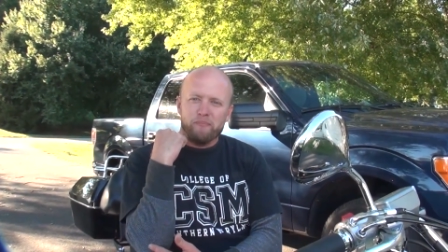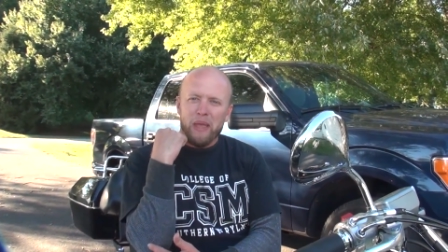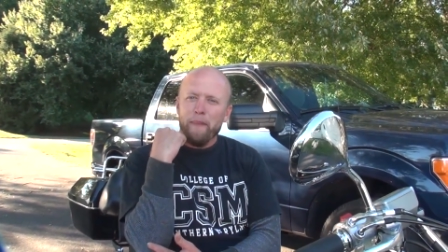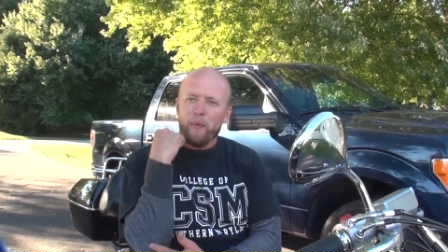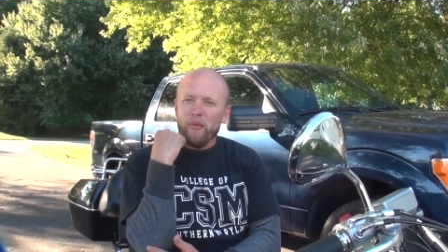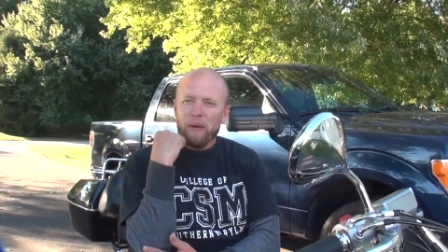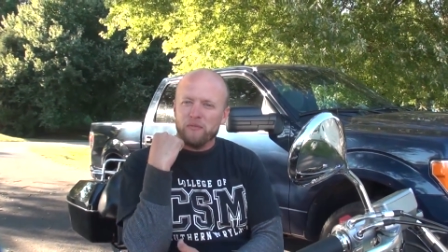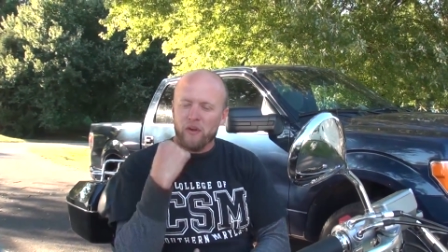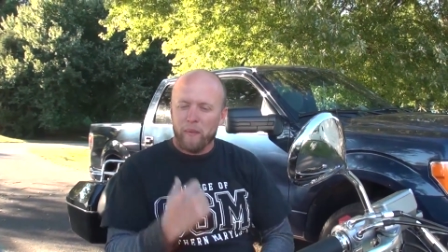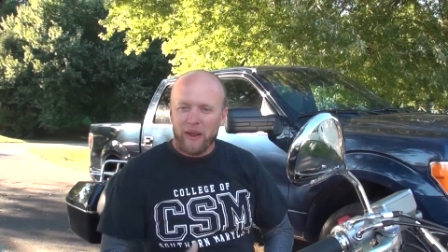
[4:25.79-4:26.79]
pimple that
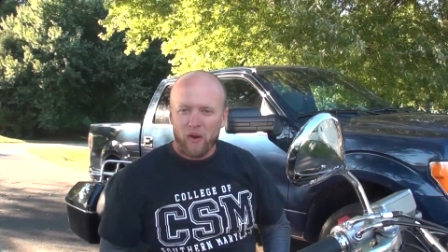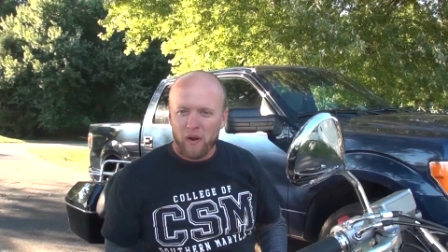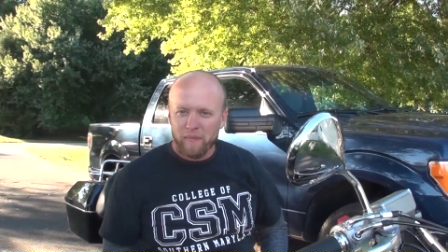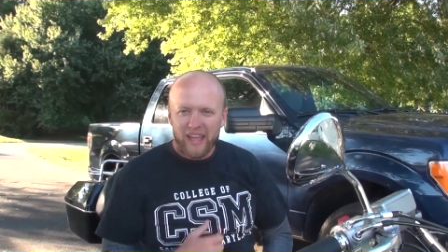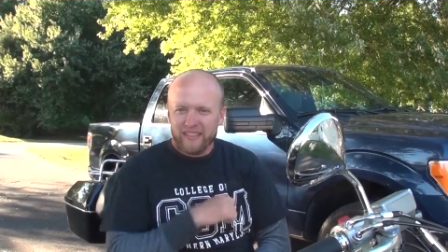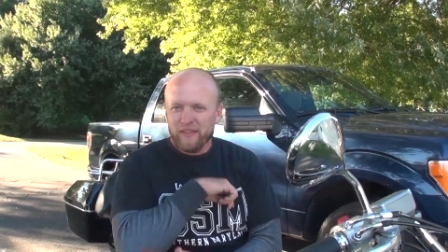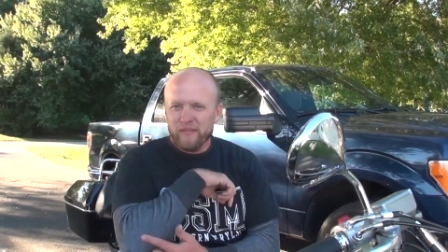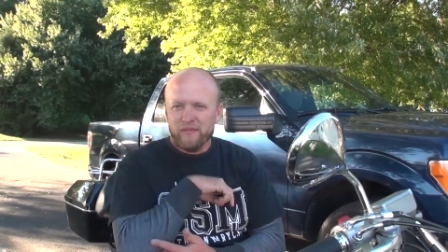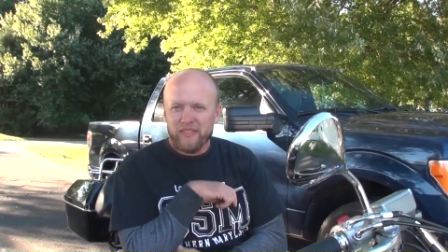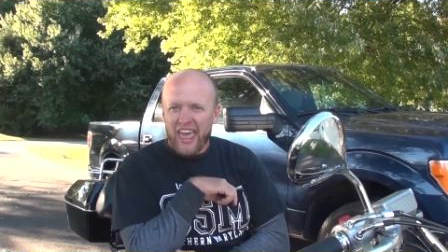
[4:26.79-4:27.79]
was on my arm, not
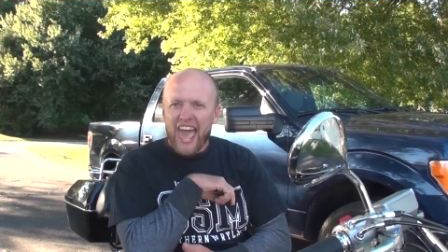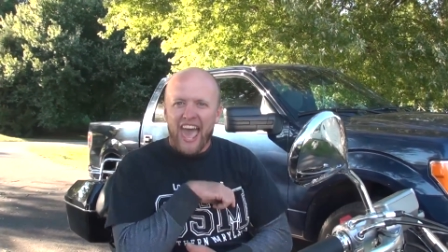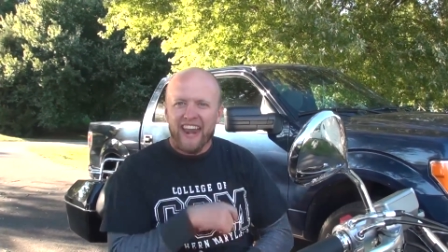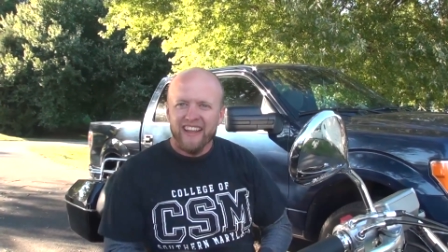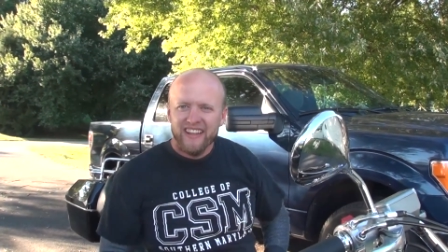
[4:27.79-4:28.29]
even right. that.